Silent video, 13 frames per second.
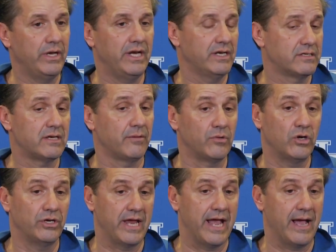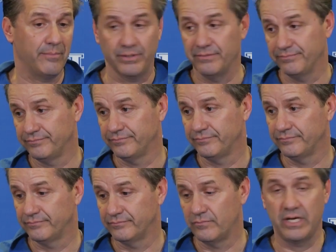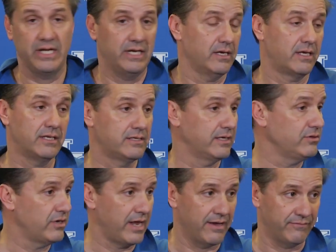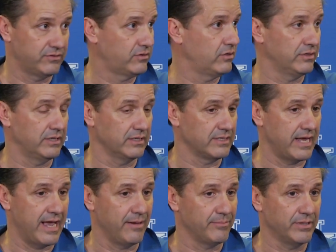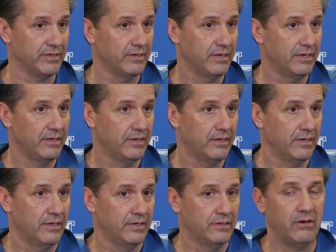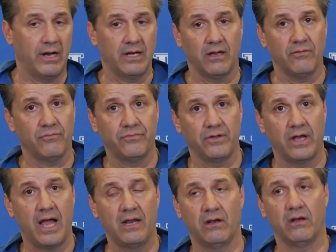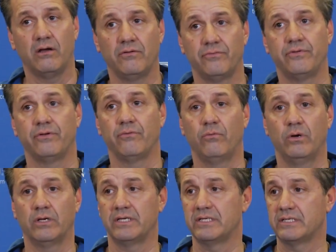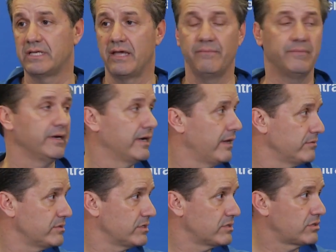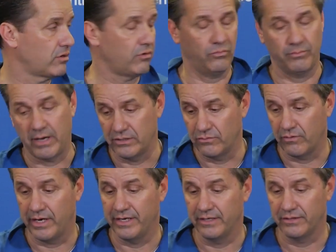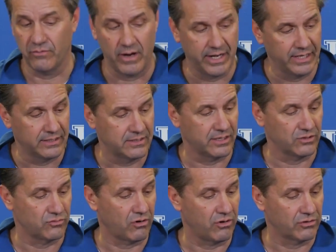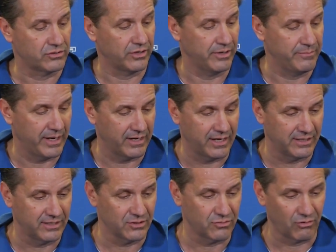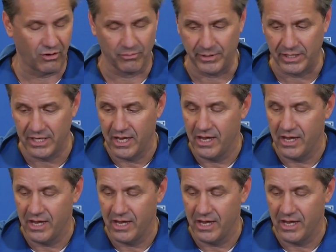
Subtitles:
We needed something good to happen. We need to continue to have good things to happen. You know, I loved Willie's statement, and I was just told by Dwayne, and Dwayne gets things wrong, so he may have got this wrong, but